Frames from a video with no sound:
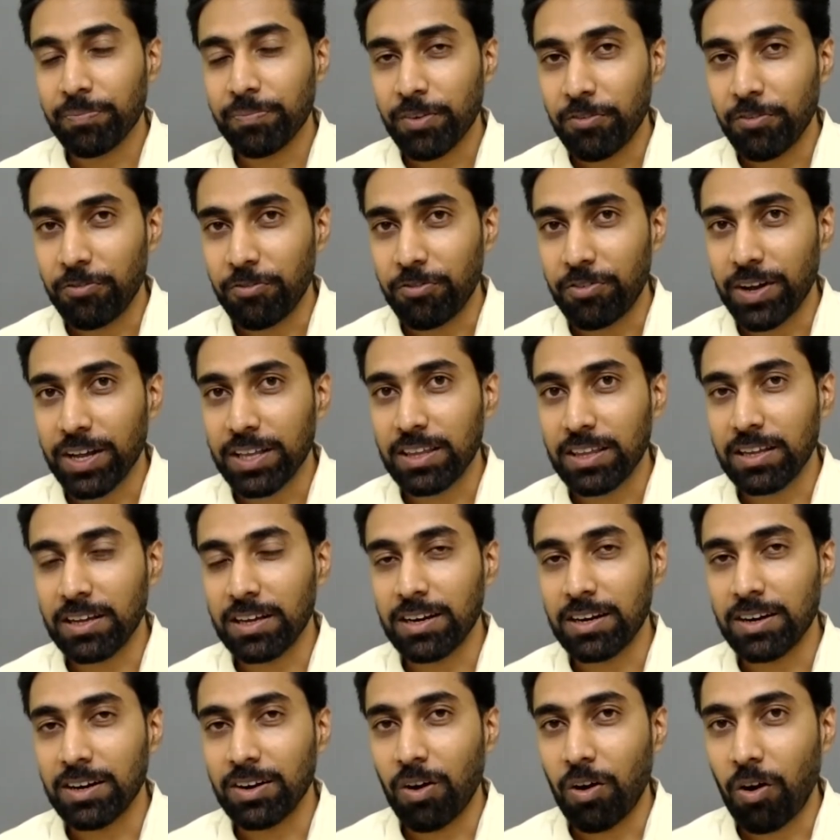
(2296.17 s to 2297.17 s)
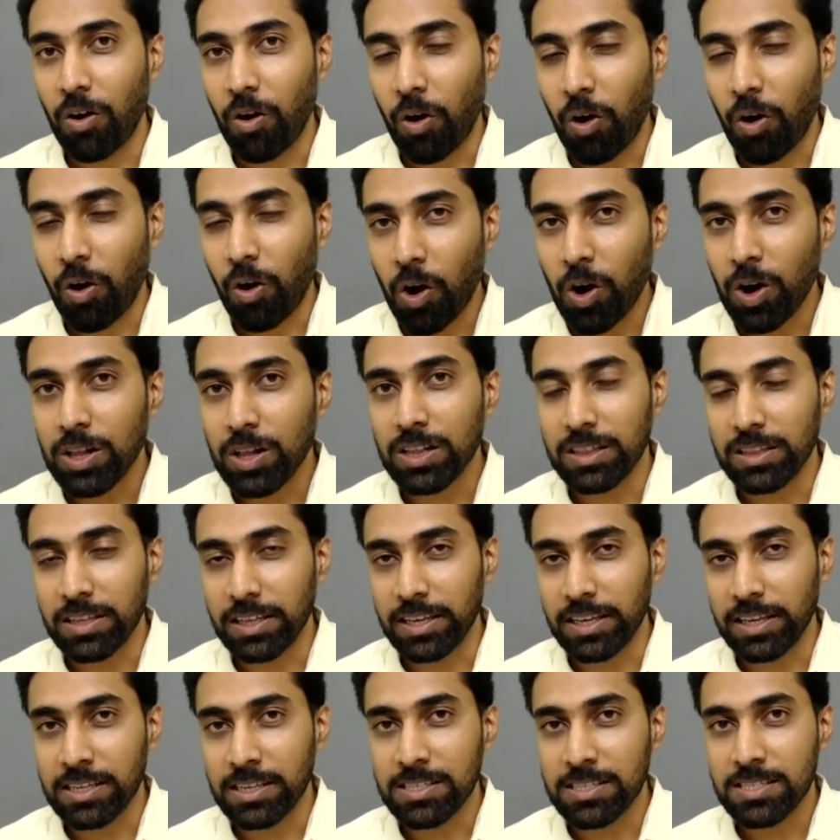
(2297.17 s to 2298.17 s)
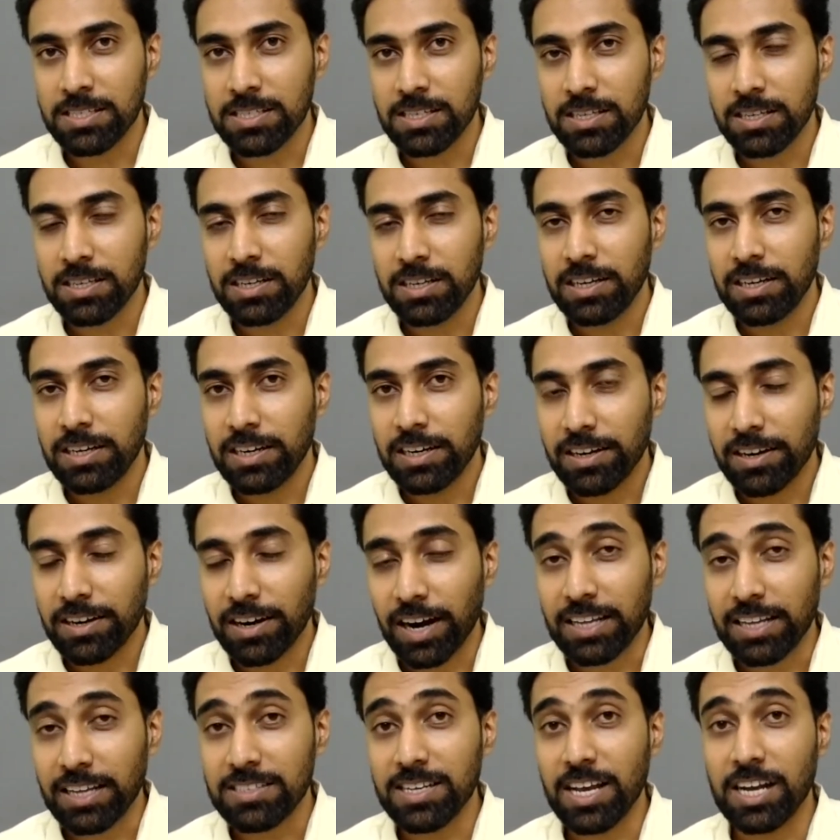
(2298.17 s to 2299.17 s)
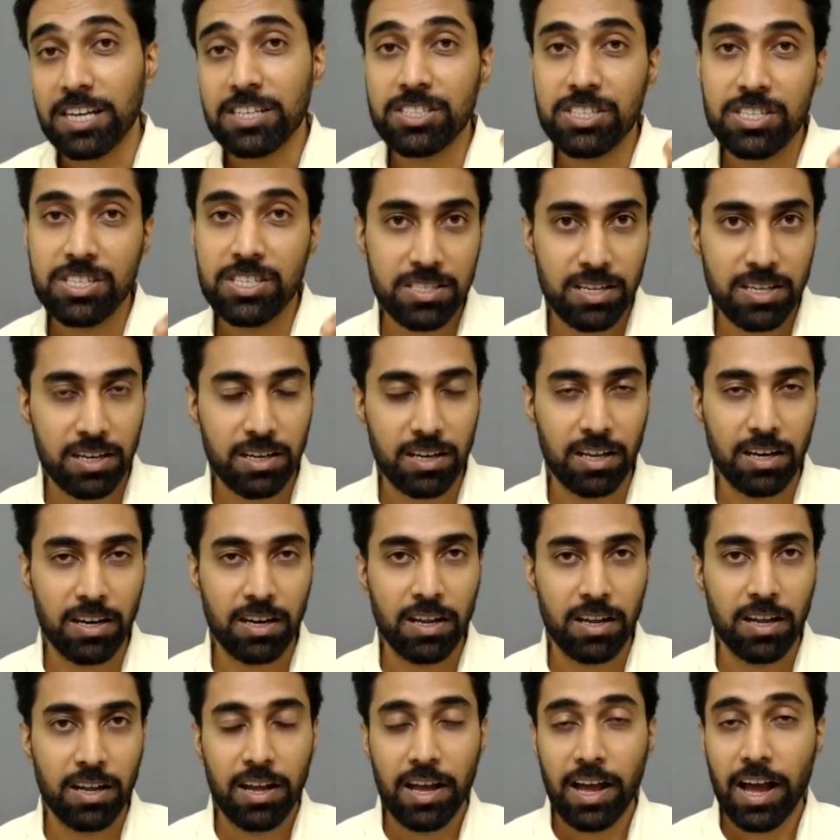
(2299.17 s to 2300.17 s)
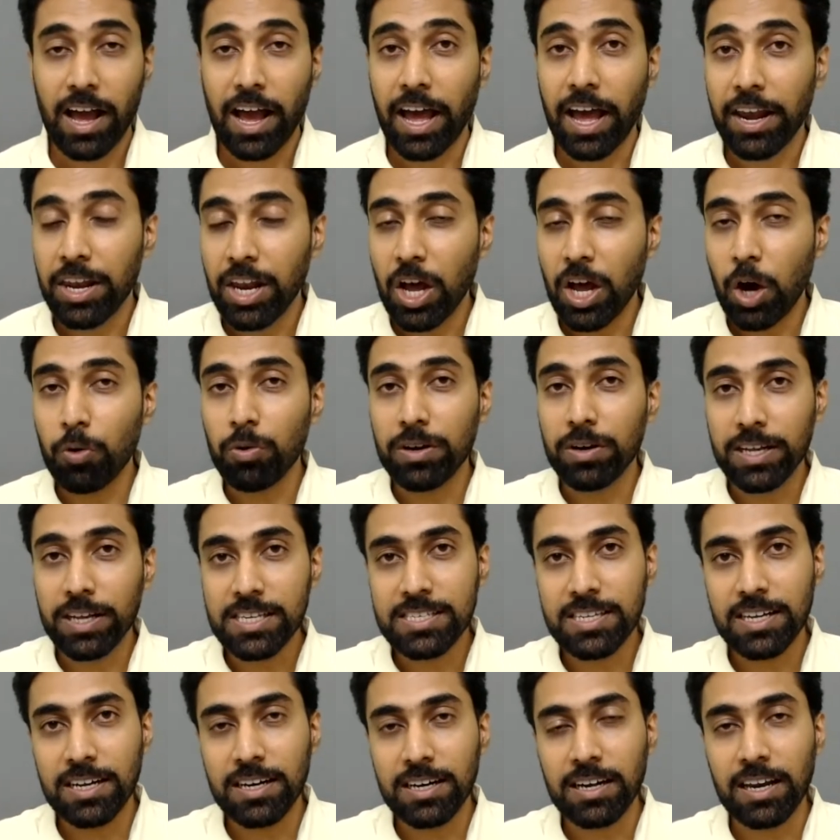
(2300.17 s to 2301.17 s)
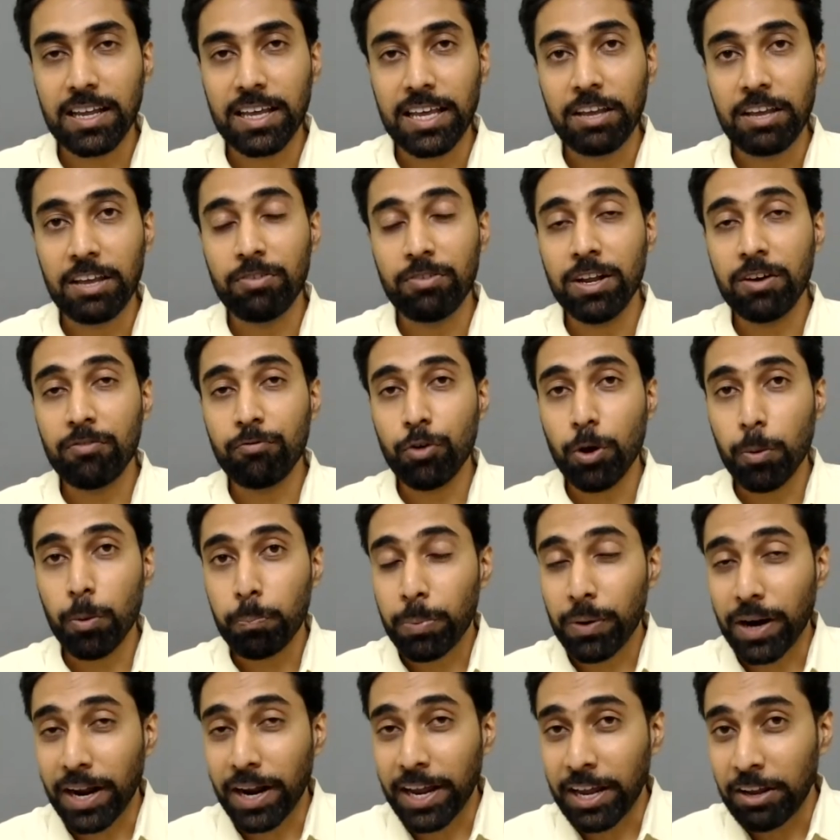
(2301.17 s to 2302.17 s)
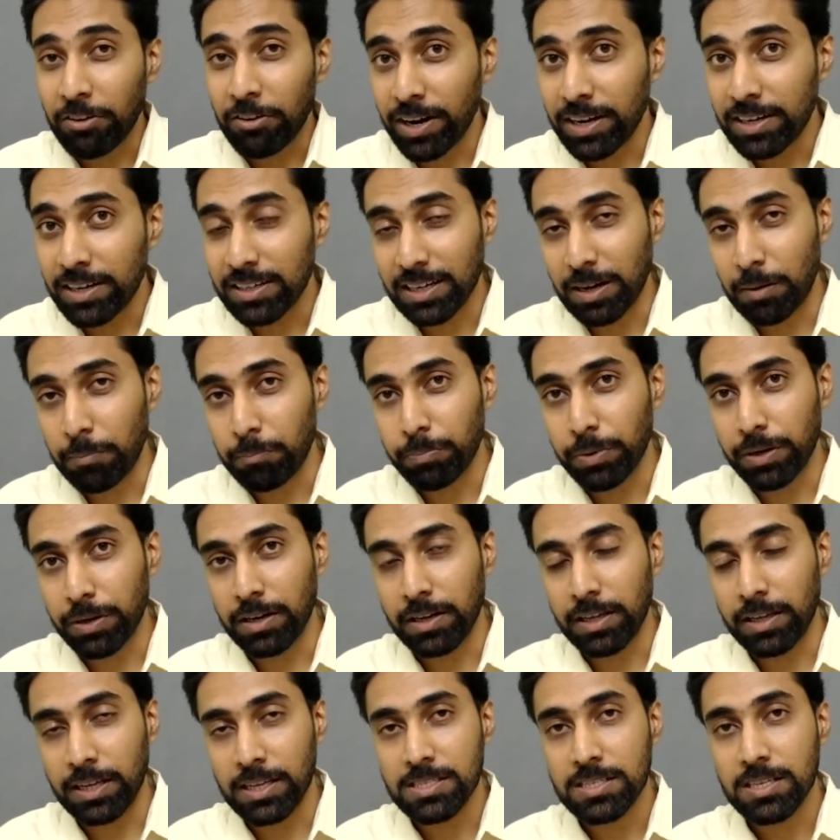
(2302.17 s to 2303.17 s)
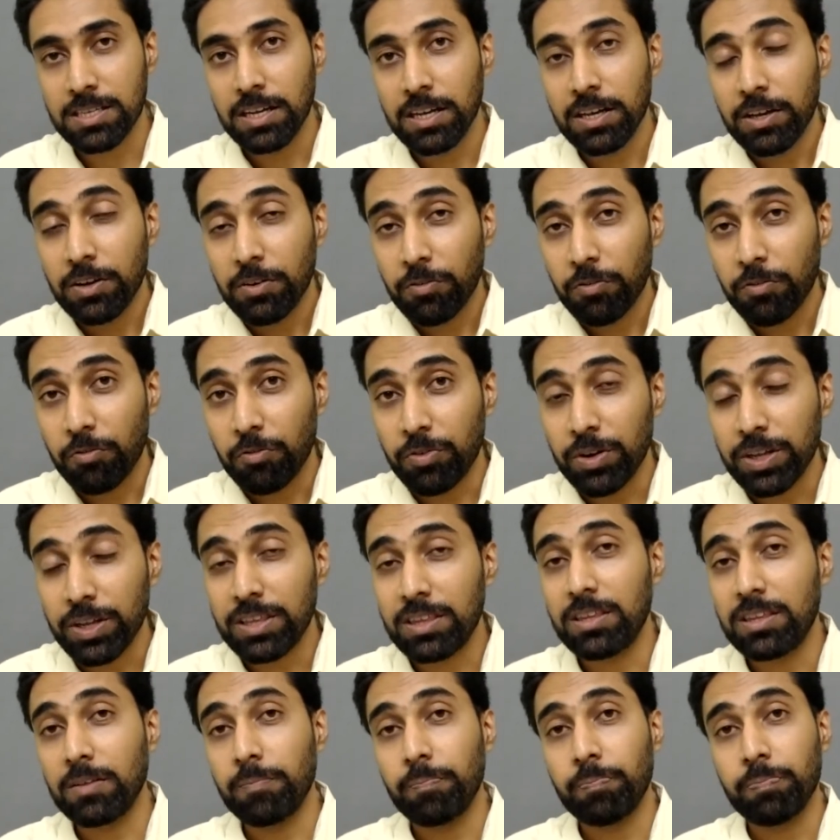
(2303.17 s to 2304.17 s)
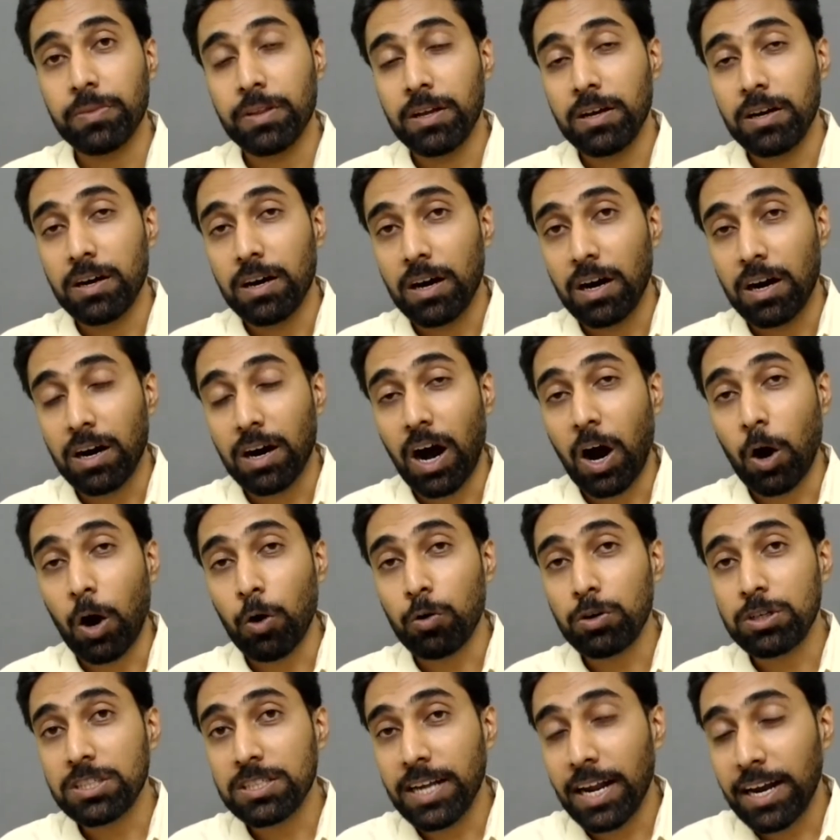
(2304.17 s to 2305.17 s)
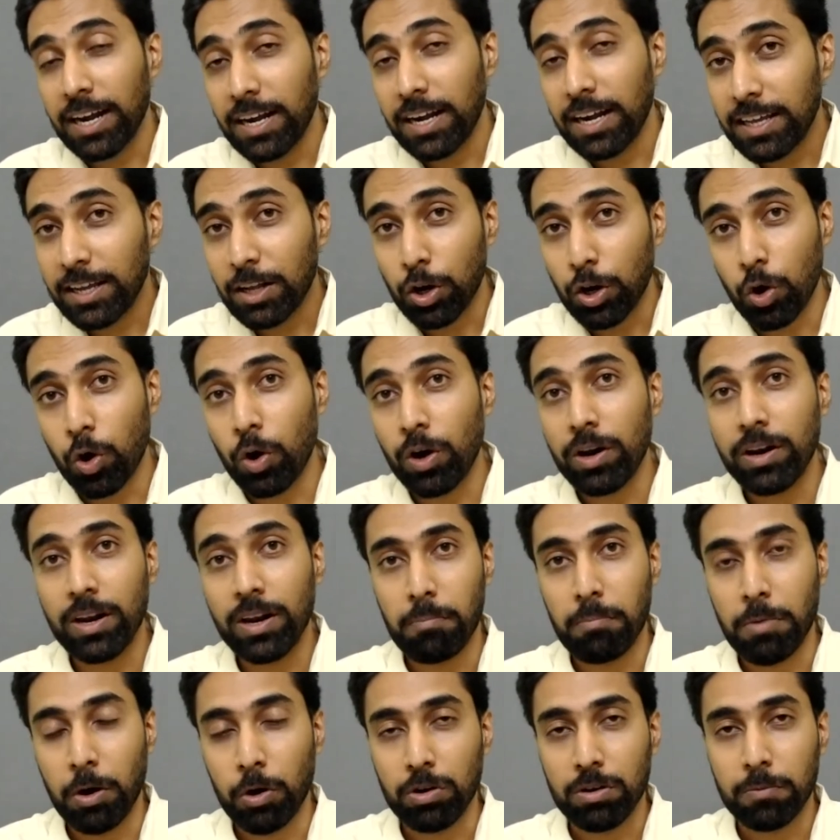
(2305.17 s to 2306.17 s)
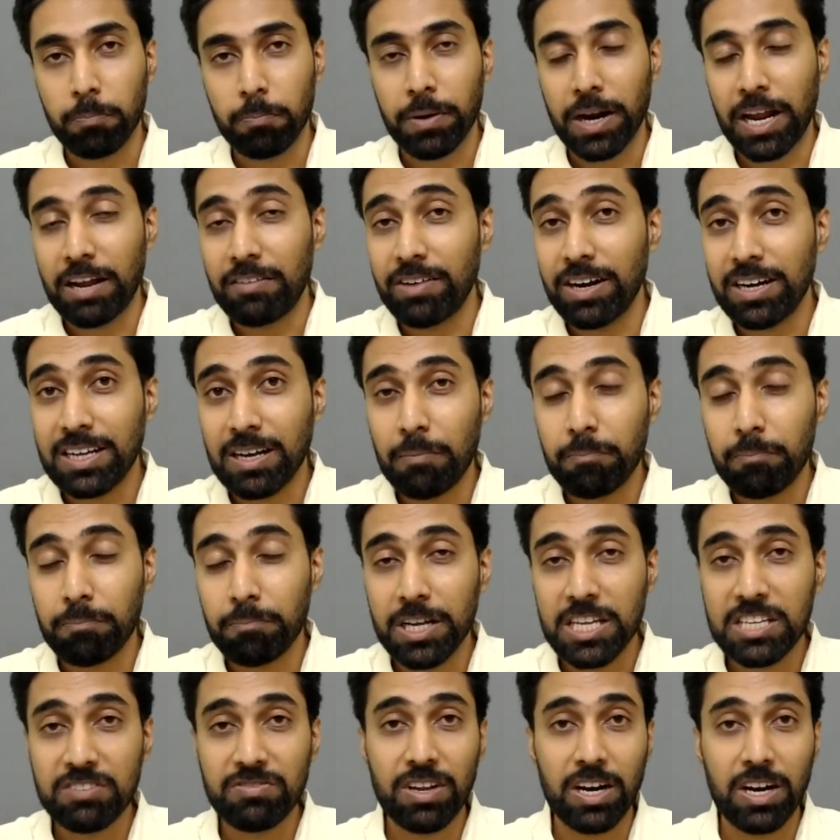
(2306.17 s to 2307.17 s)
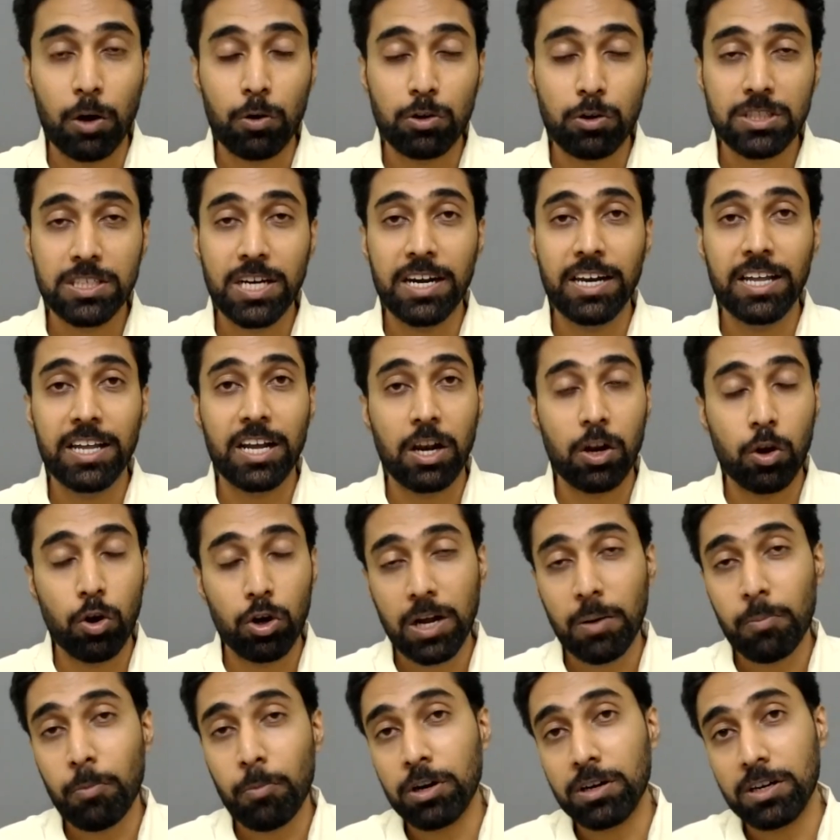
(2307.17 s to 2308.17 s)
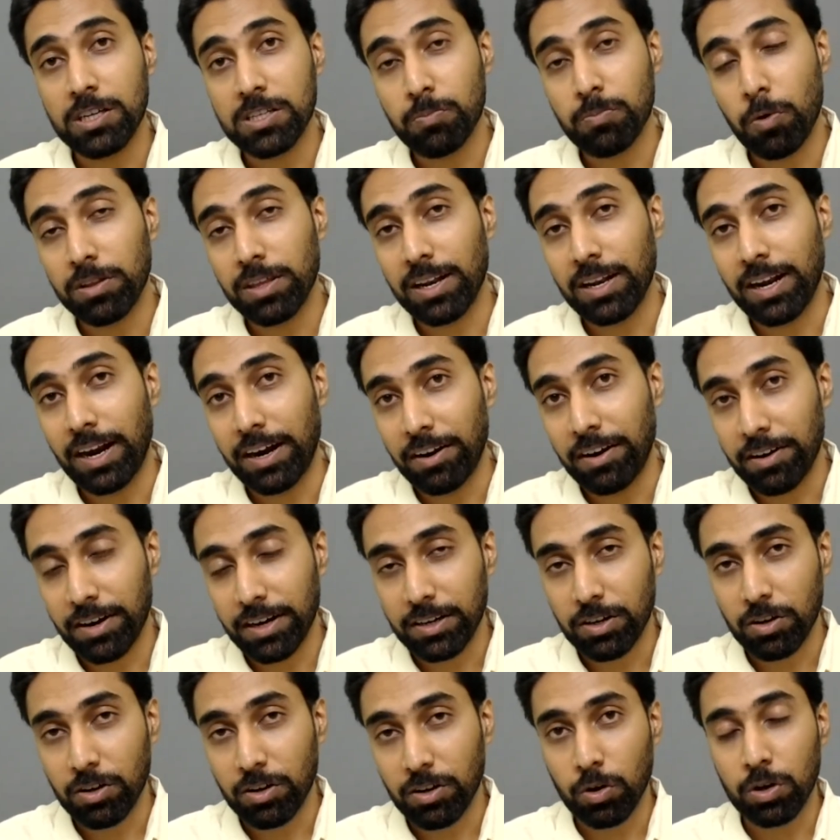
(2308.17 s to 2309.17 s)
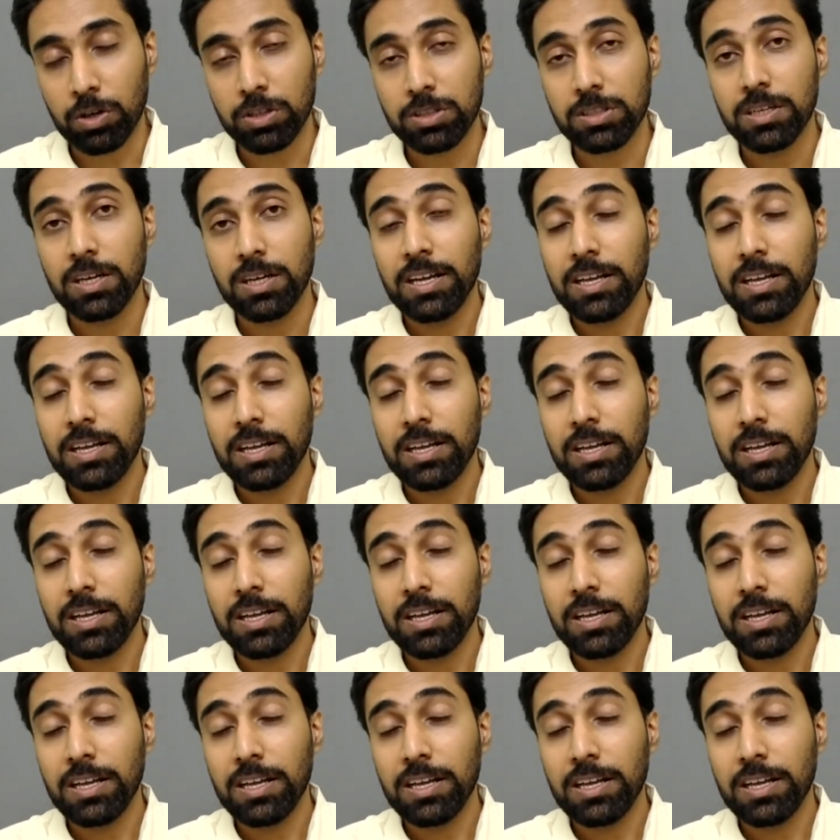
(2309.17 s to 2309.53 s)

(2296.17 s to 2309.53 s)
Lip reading: whether all these transactions are done. And now recently, even for private companies with outstanding loan amount, private companies where outstanding loan amount is more than 100 crores,